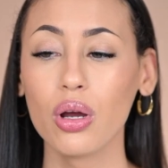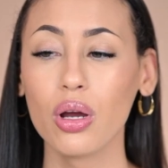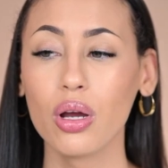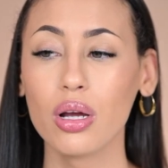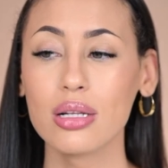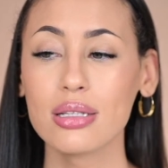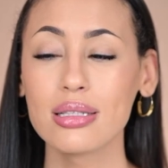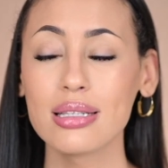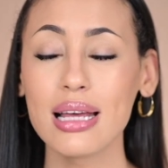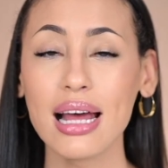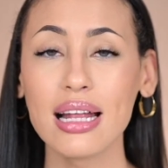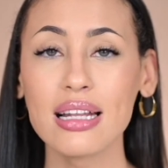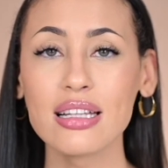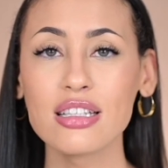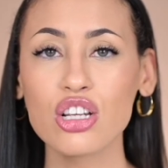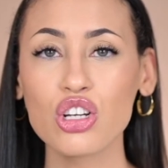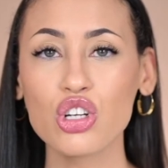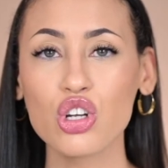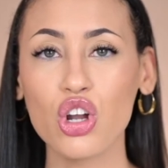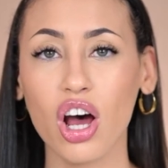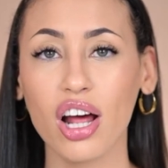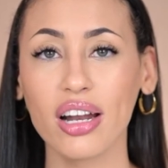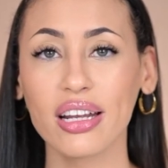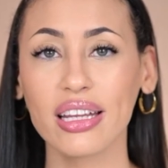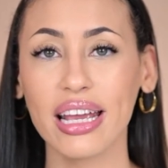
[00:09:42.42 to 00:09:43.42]
tend to
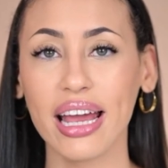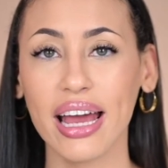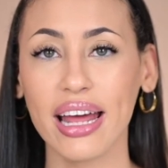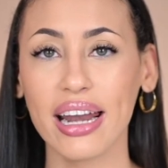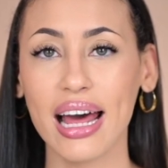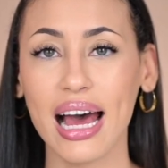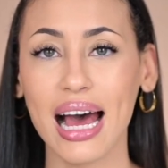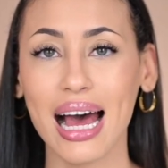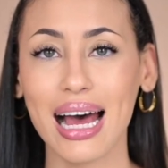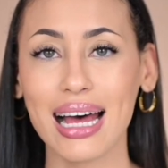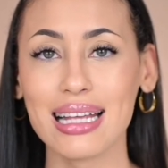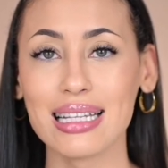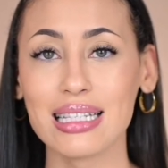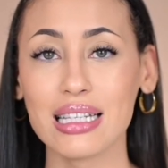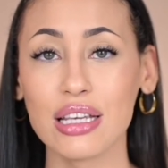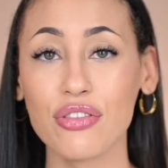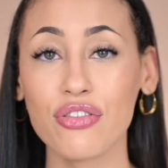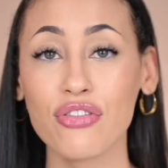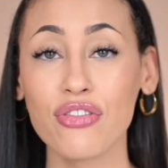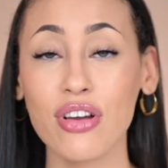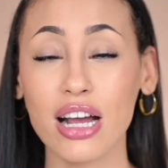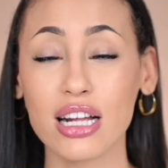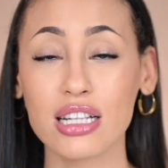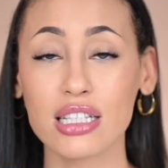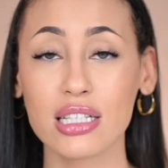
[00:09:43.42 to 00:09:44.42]
not get as
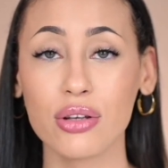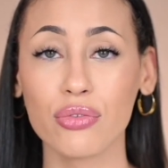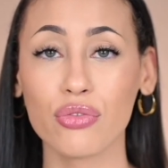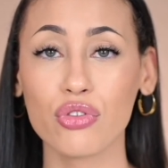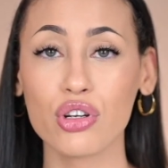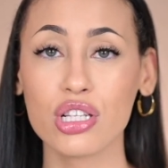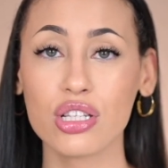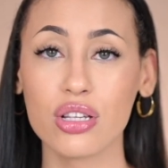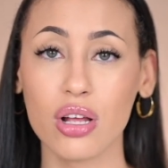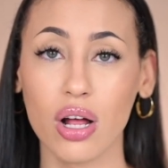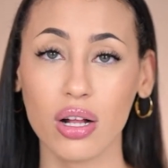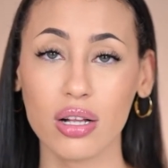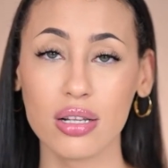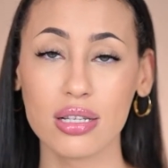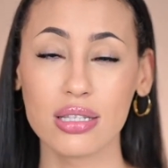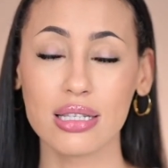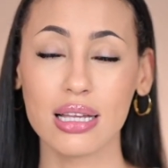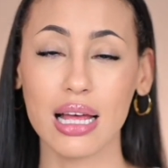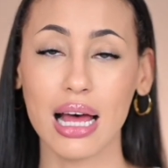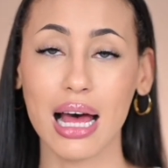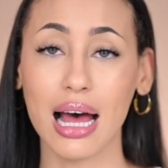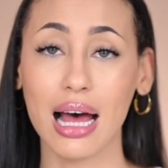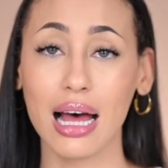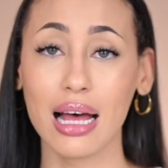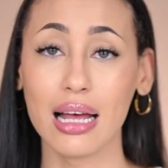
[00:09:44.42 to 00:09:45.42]
effective results
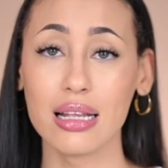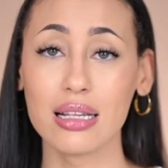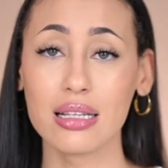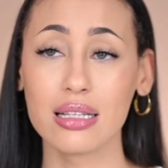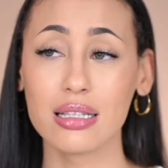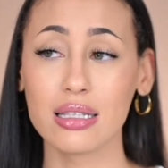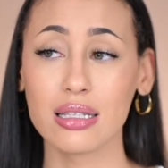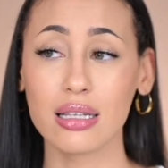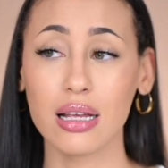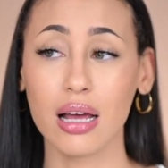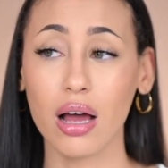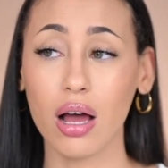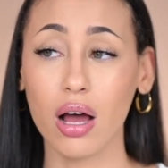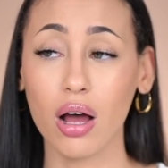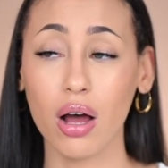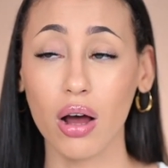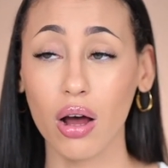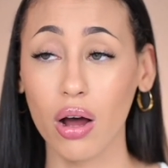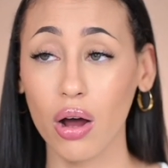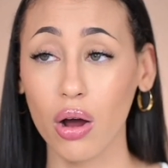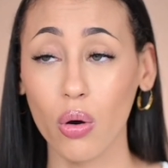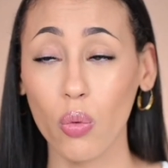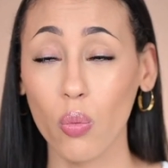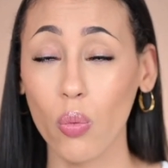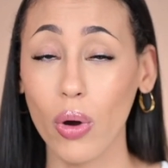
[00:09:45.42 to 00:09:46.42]
as
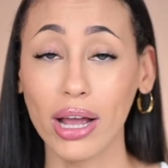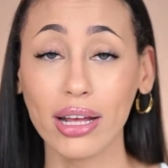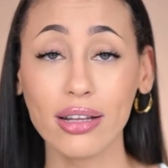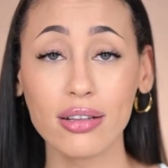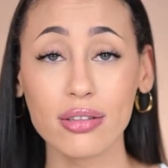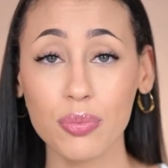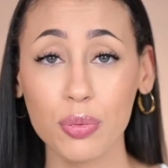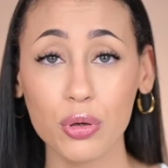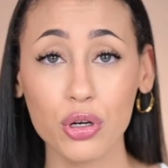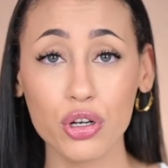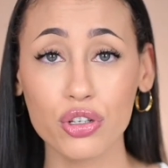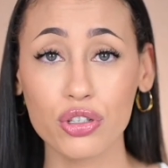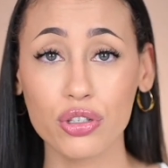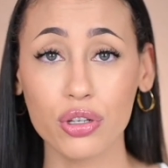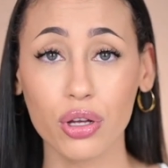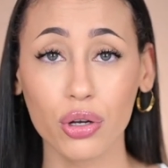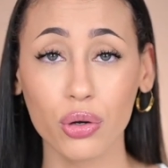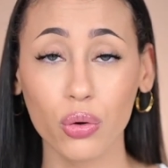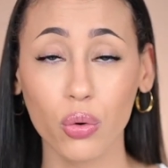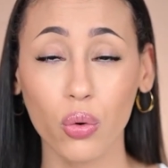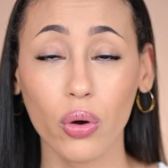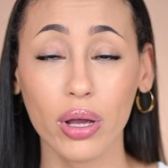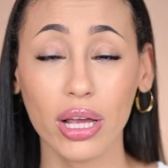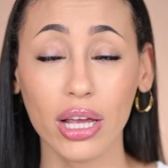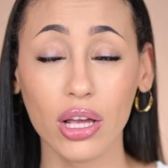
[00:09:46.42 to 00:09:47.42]
a white person
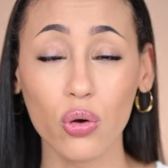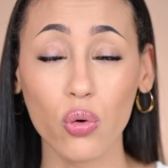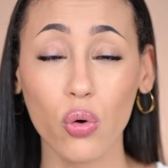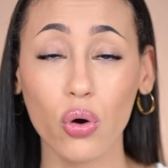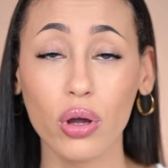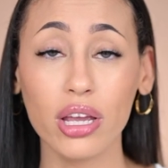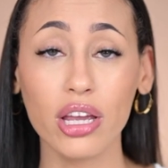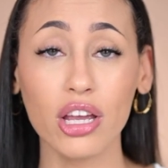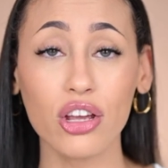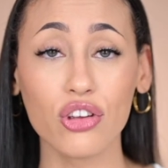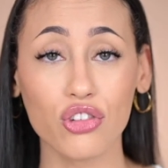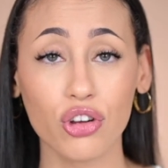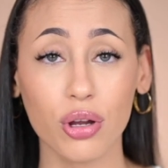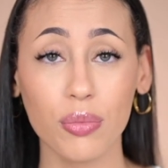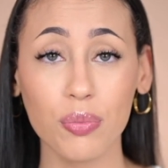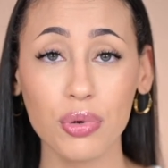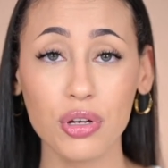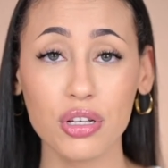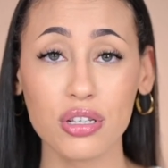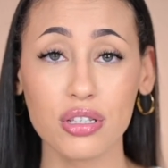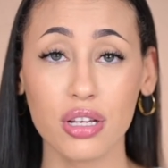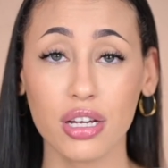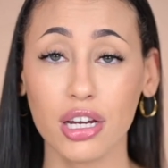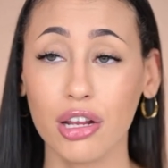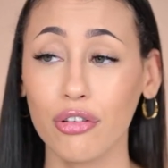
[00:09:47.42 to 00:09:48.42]
or a Caucasian
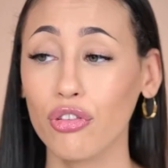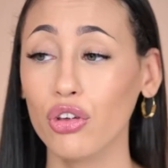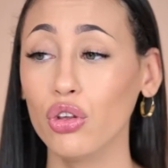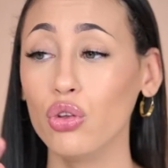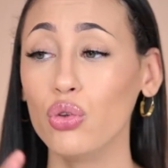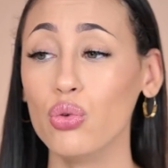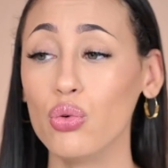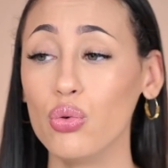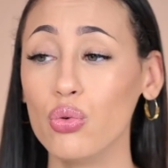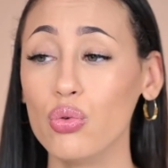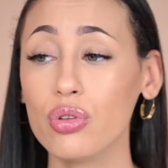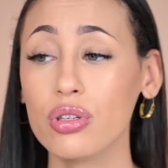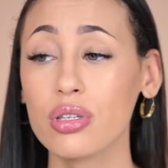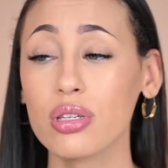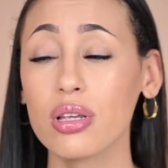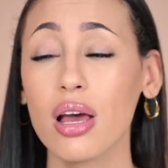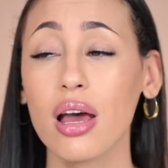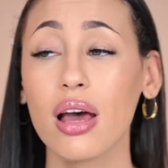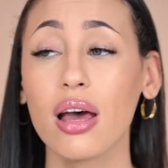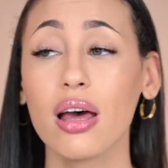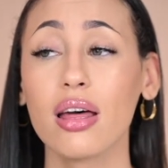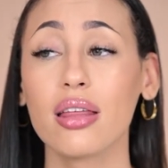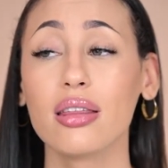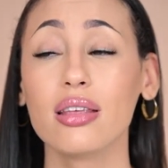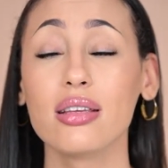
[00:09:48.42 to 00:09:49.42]
person if you use
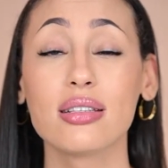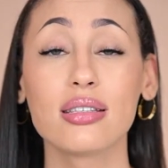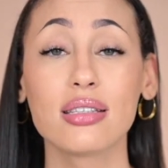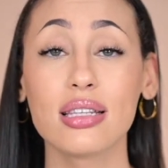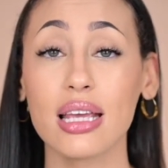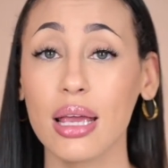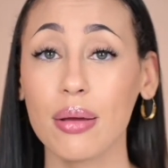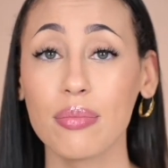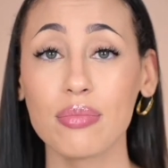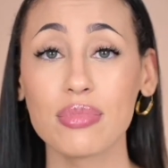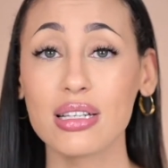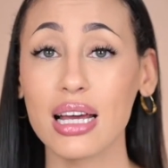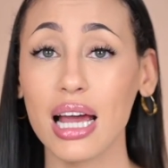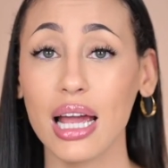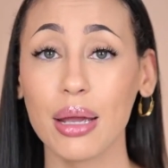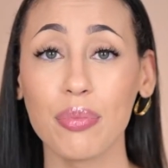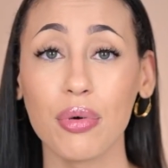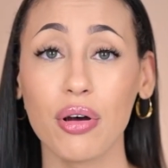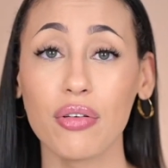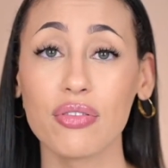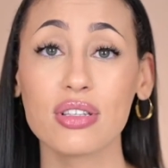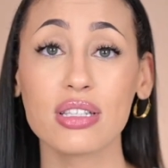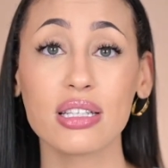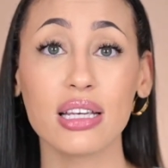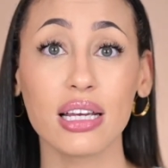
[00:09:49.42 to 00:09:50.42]
the same type
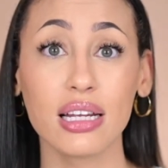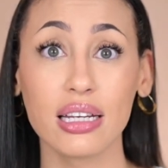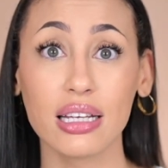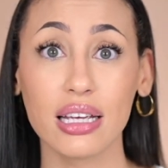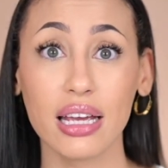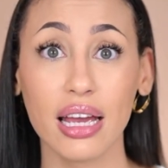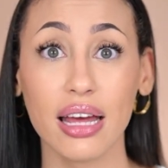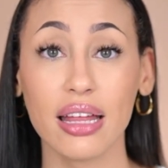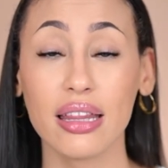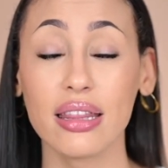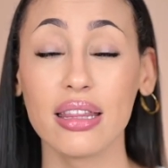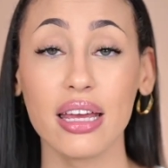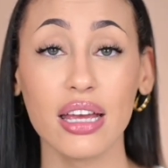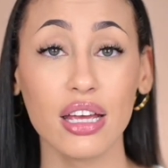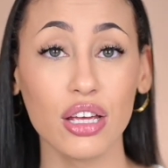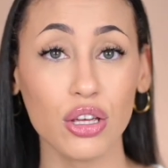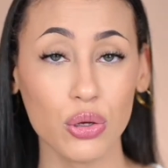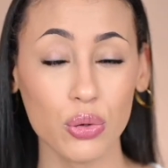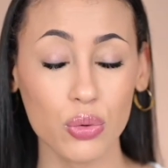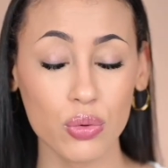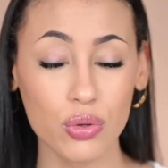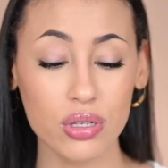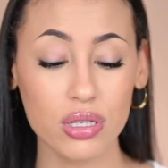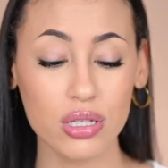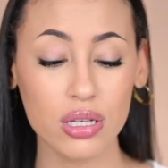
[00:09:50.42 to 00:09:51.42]
of skincare they
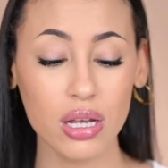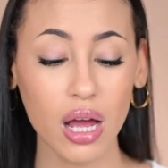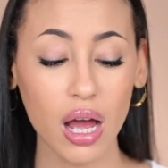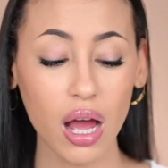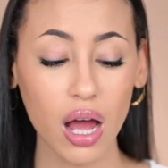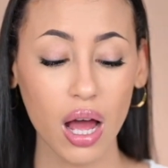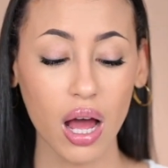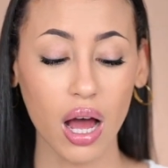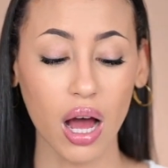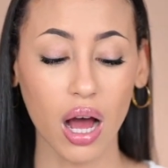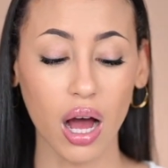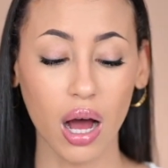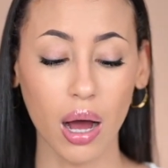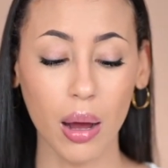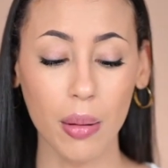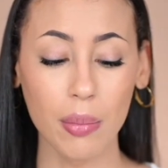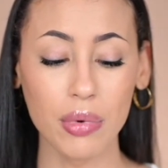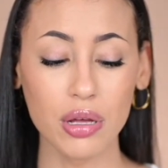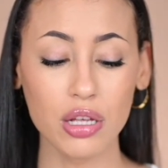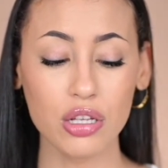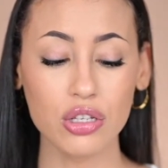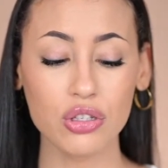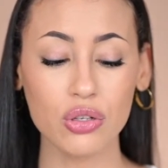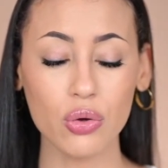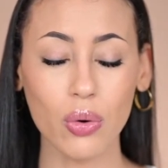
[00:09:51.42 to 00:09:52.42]
use.
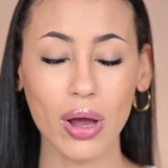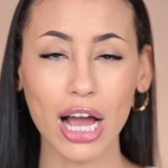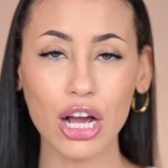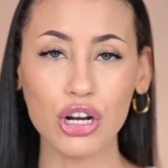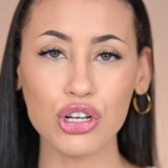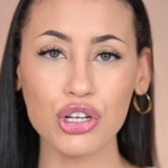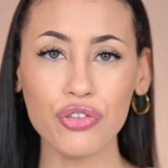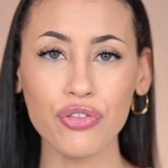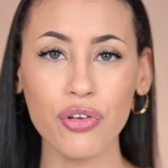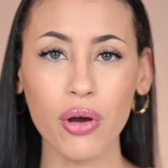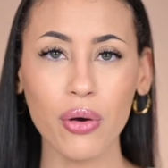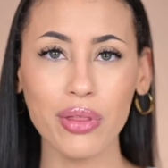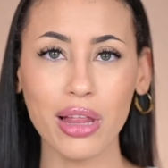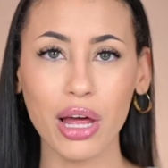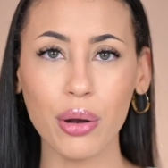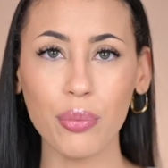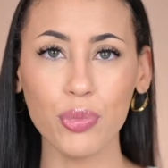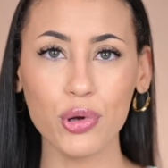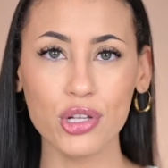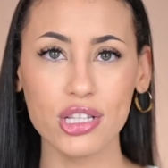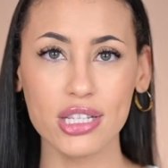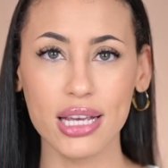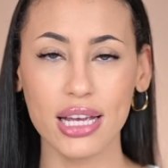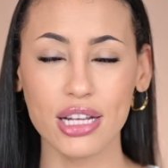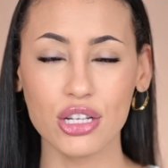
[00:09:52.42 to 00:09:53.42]
So I actually found that
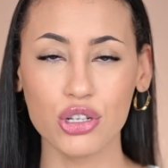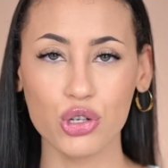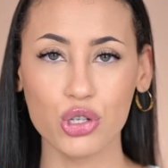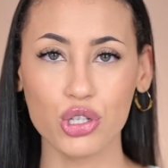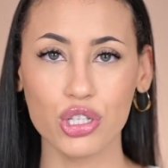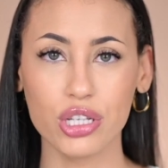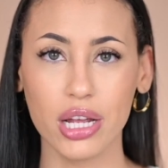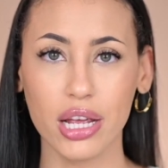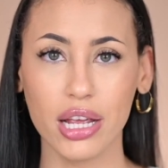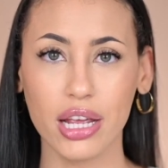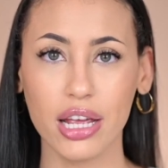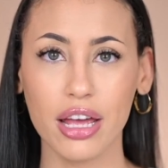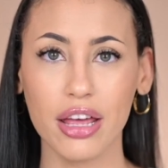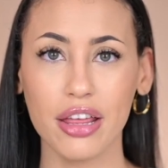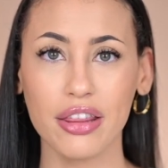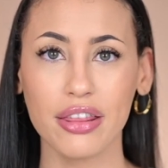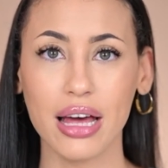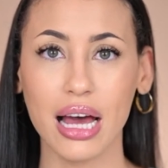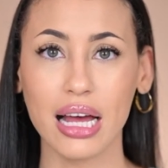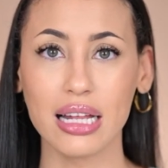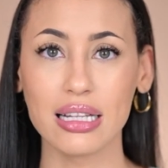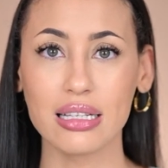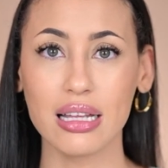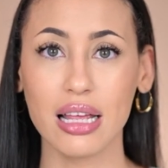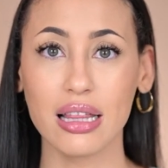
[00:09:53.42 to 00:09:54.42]
pretty interesting
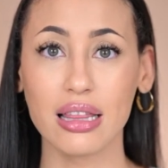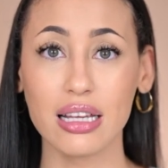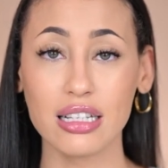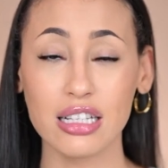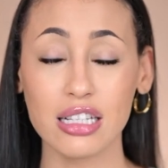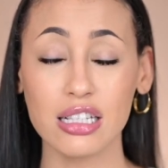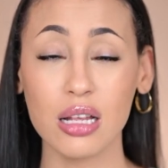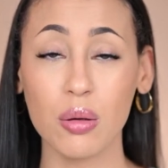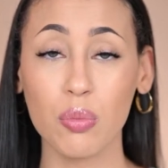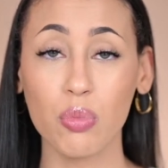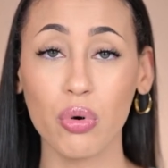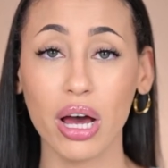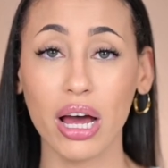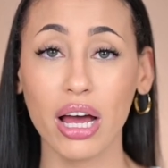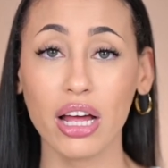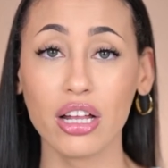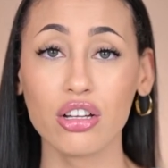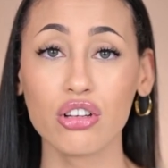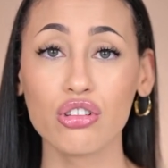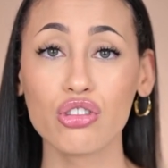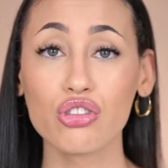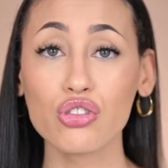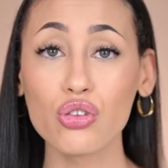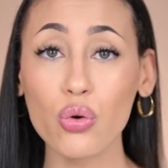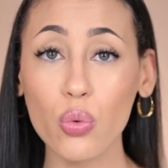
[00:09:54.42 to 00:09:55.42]
that this is a brand
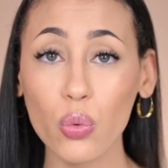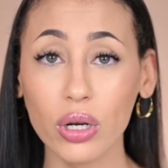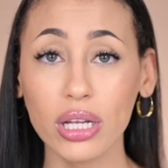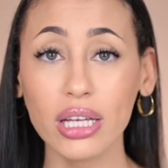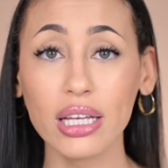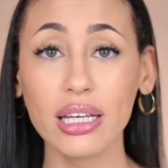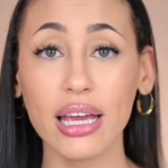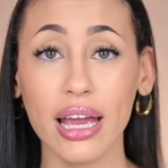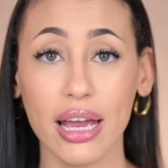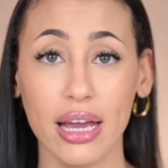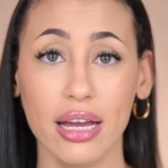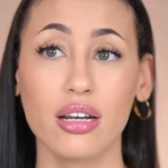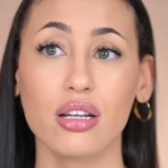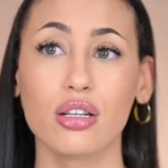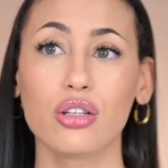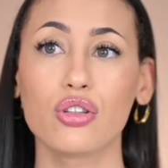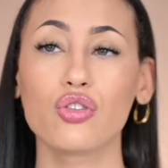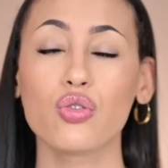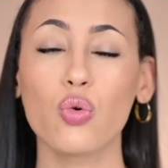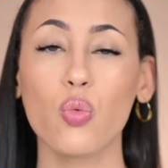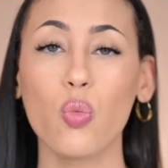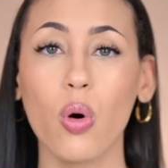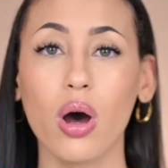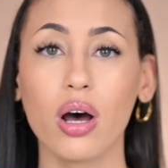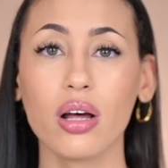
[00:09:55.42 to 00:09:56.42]
solely geared
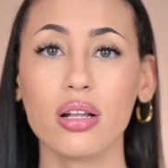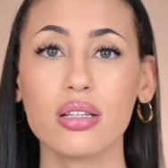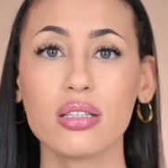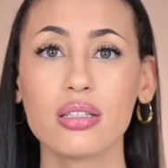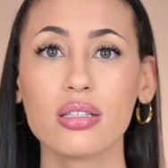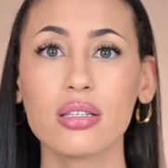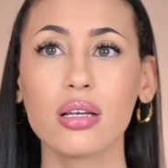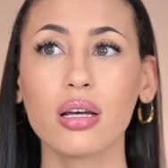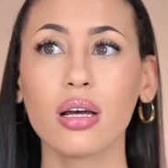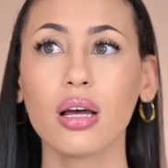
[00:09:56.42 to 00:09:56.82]
towards